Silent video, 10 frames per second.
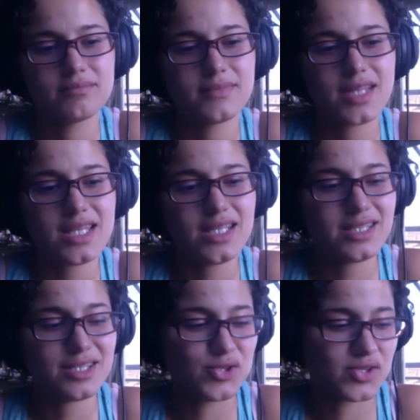That is
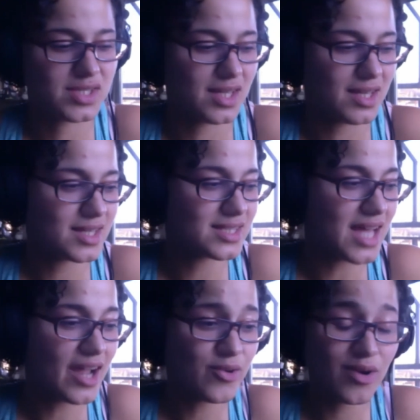interesting because
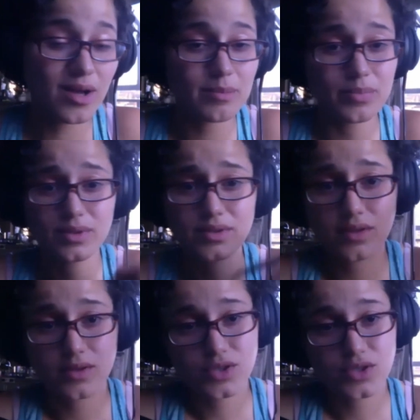I grew up
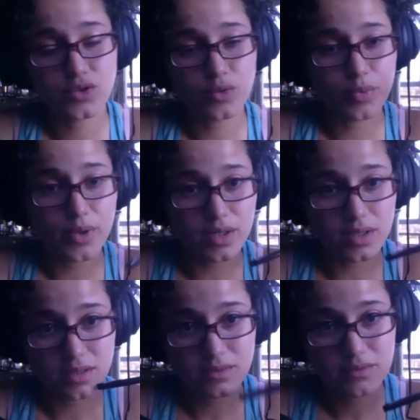
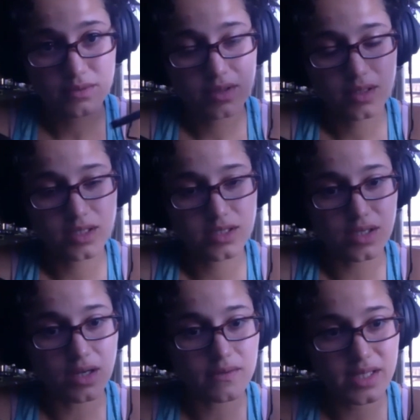super
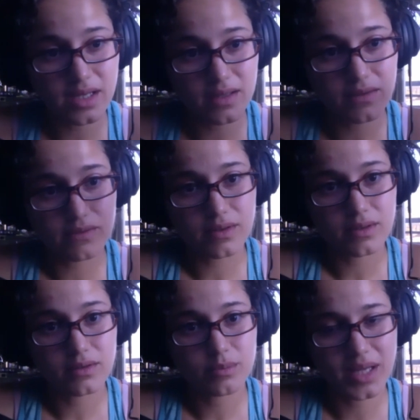conservative
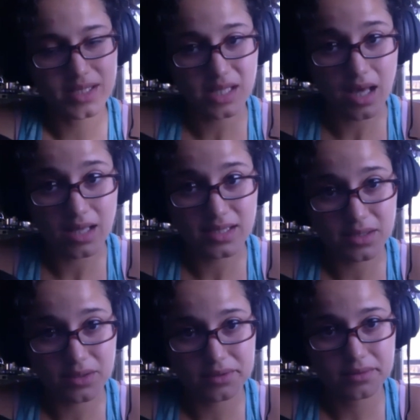
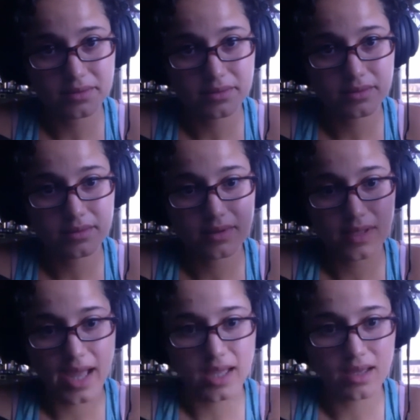Pentecostal.
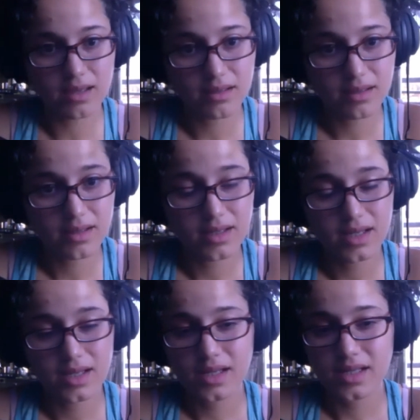Like,
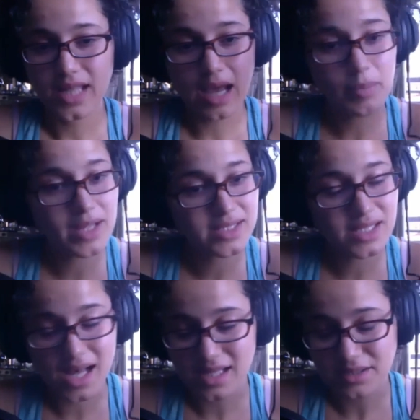not
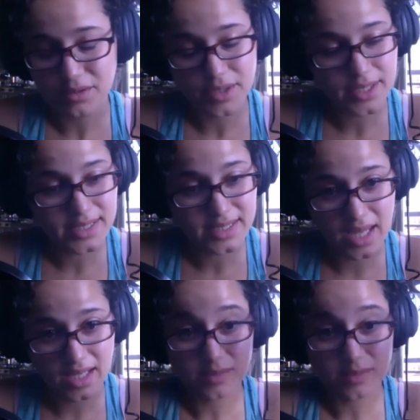Pentecostal in the States,